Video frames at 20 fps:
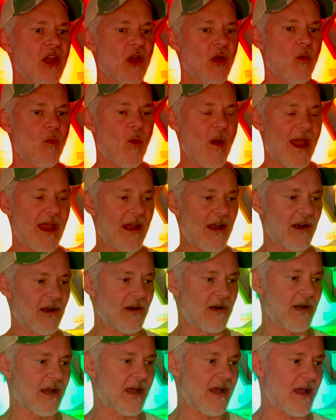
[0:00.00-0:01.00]

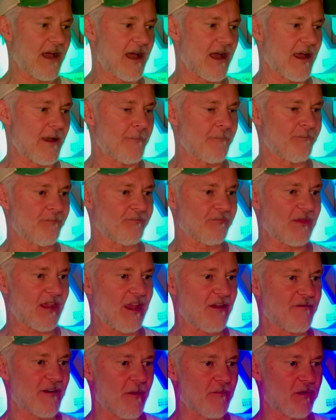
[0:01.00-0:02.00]
where
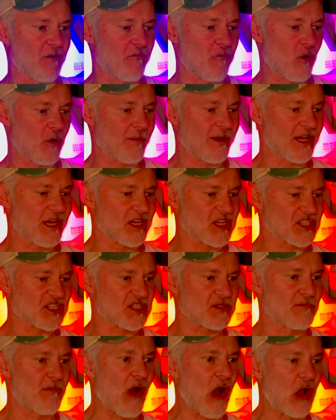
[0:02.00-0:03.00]
if I'm performing in a
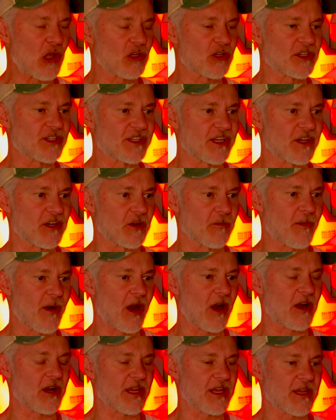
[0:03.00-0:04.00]
smaller dinner
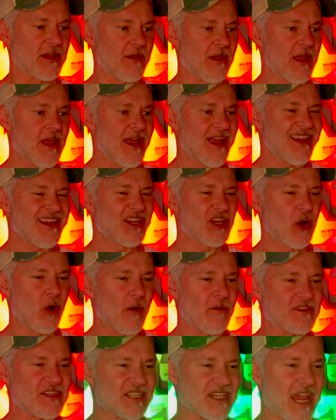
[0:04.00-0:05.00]
party, you know,
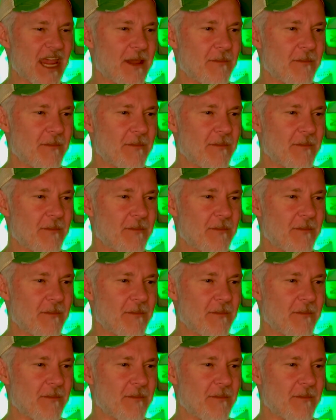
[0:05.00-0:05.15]
of say